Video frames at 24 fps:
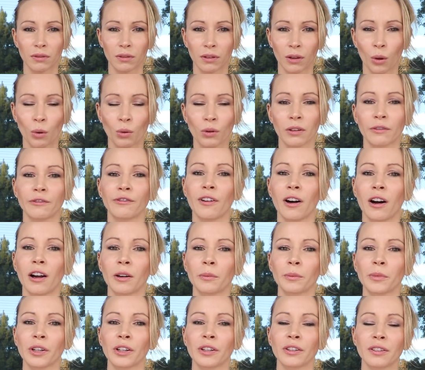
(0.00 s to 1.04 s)
local
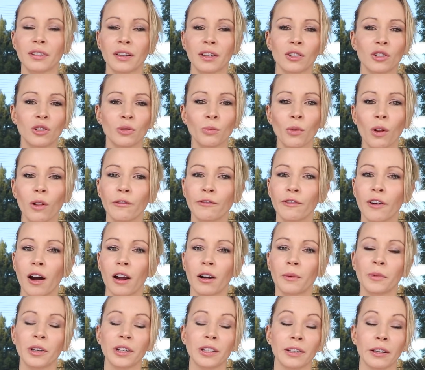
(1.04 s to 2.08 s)
farmers and small
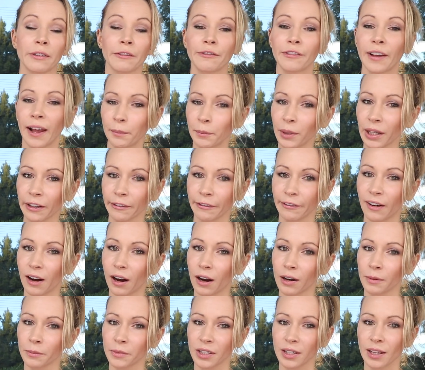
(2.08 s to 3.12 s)
farmers and family
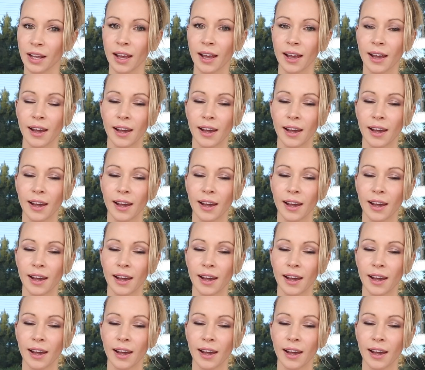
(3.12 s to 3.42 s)
farms,